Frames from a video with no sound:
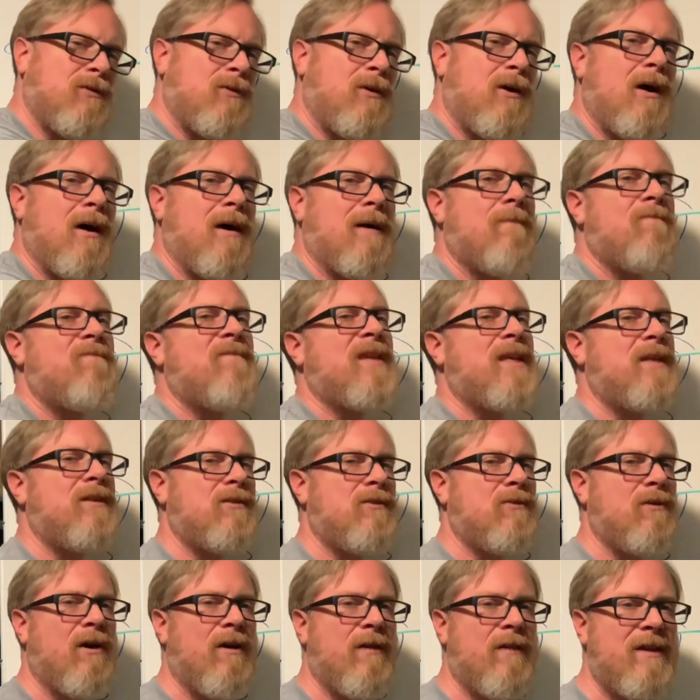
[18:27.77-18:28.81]
wrong. These
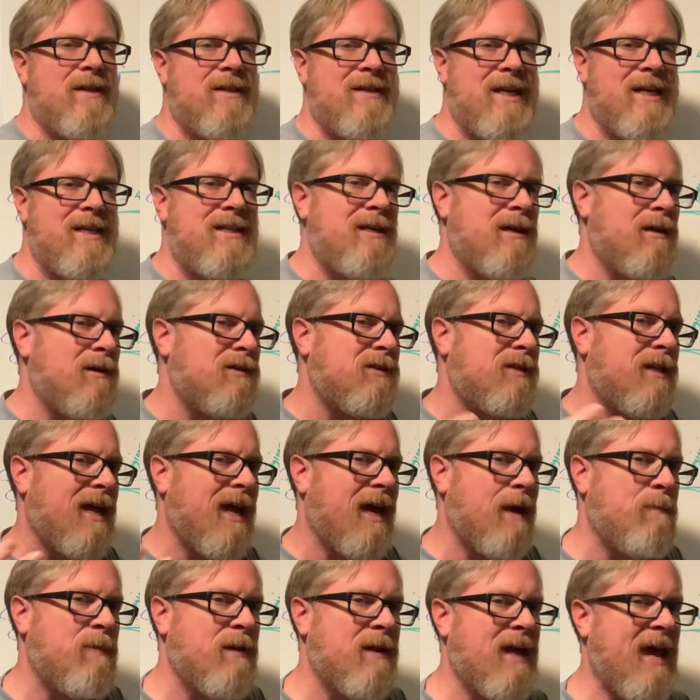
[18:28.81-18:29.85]
are all the details that
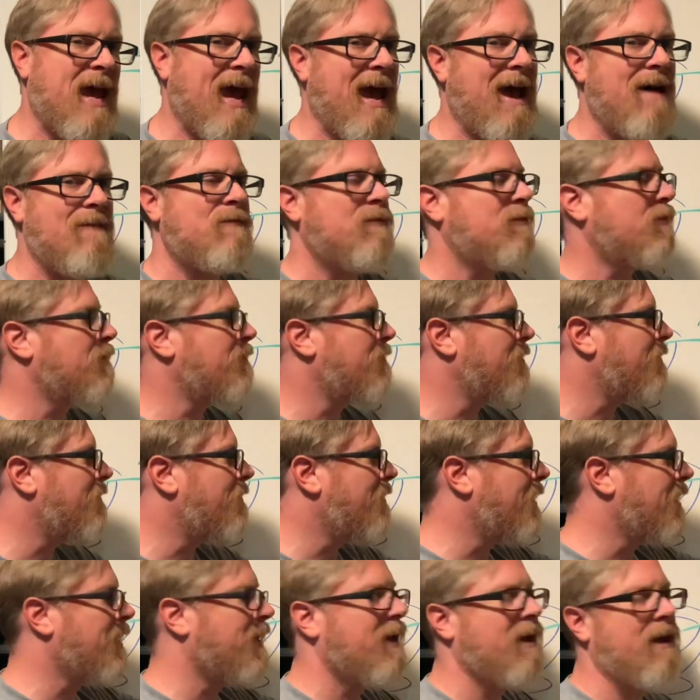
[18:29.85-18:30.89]
happen after the
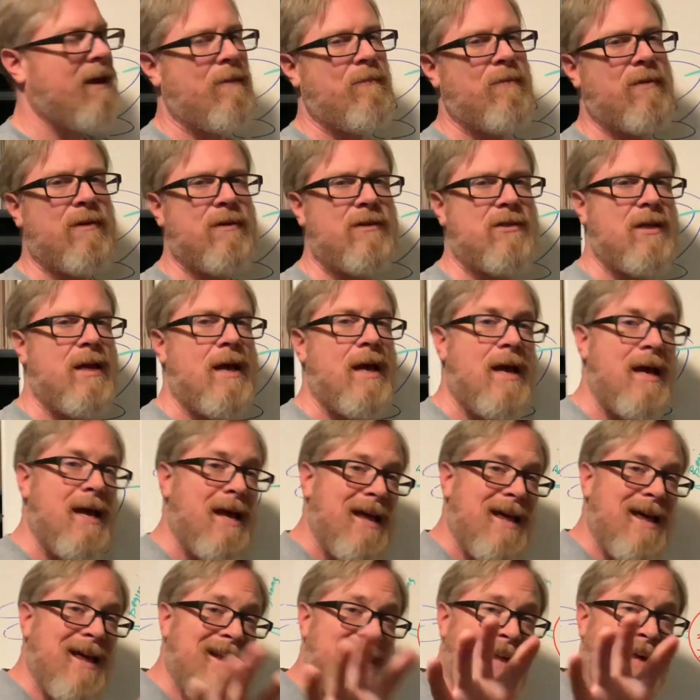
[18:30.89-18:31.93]
thing happens.
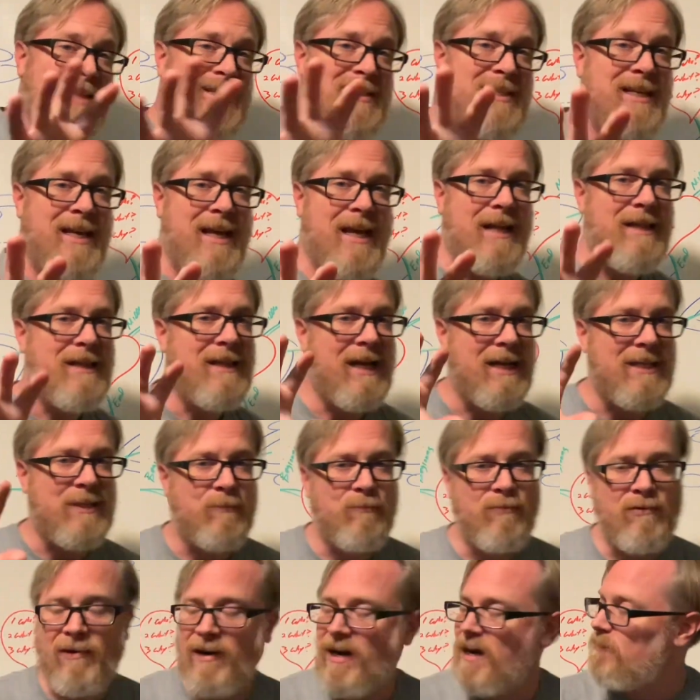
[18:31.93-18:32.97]
And that's it. That's
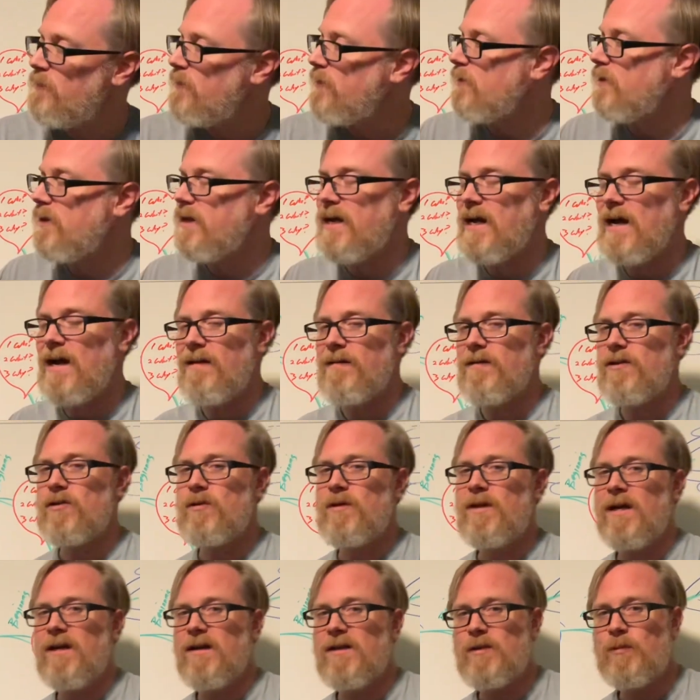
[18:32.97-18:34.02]
primarily how this
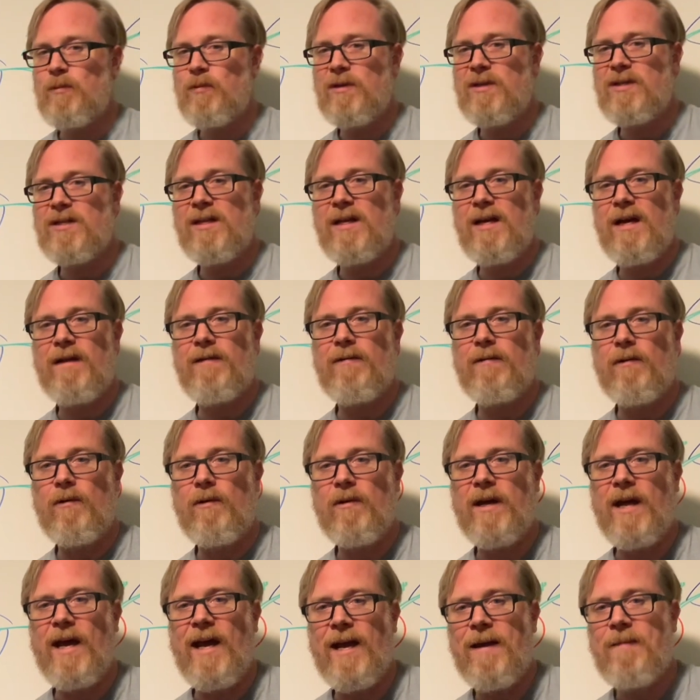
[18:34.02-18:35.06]
thing is put together,
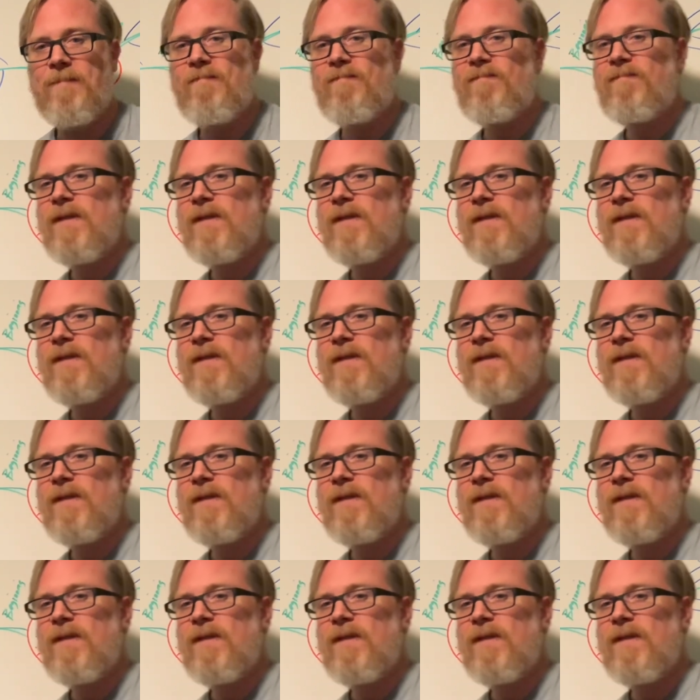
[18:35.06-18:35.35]
okay?